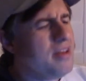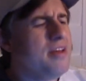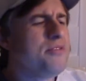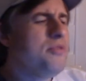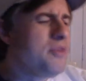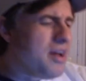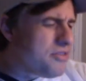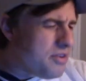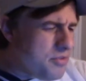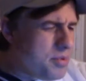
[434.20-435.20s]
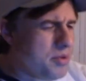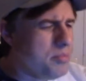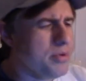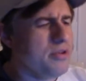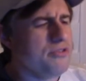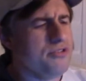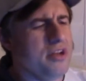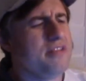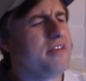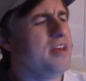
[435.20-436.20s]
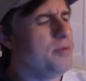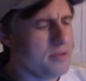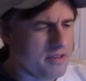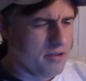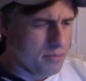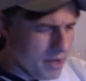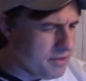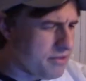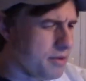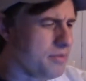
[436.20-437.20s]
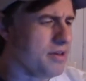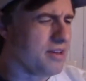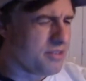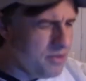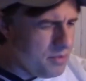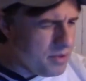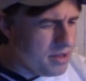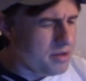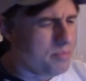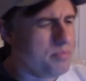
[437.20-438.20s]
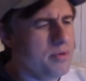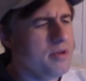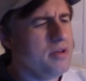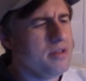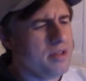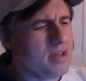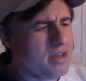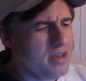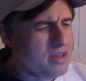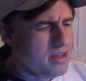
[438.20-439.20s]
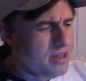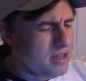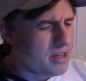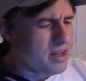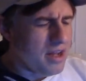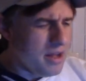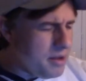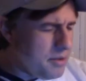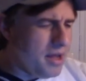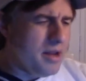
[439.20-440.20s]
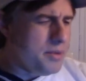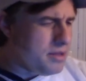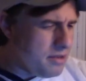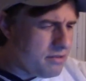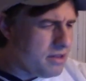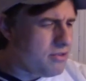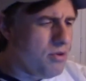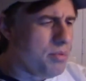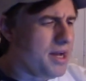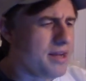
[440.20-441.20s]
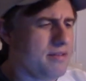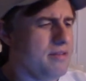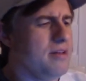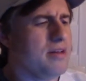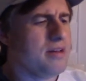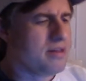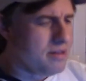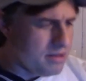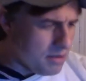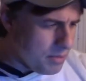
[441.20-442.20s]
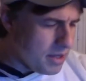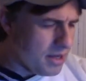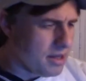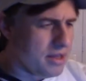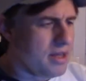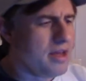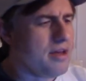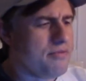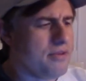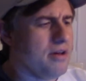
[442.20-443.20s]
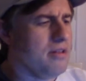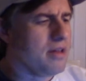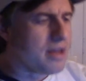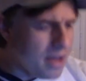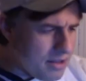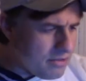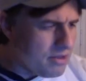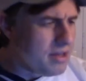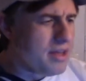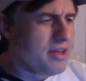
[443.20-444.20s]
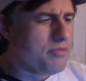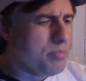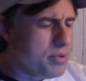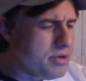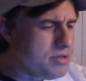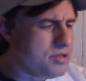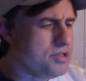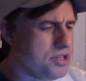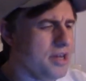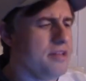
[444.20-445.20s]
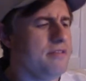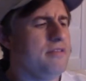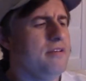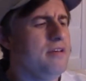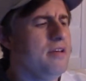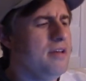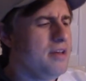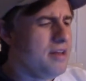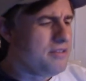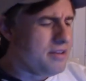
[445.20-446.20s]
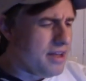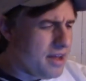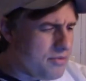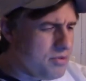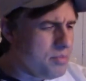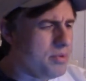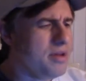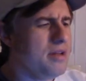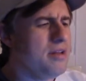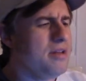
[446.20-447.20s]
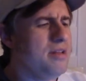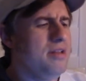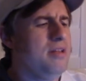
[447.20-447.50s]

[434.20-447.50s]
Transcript: has there, ever, has there ever been a Bills Jets game that's like meant something? Has there ever been like a like like I, I mean let's let's go back to like the beginning of the AFL. Like has has Bills Jets has it ever been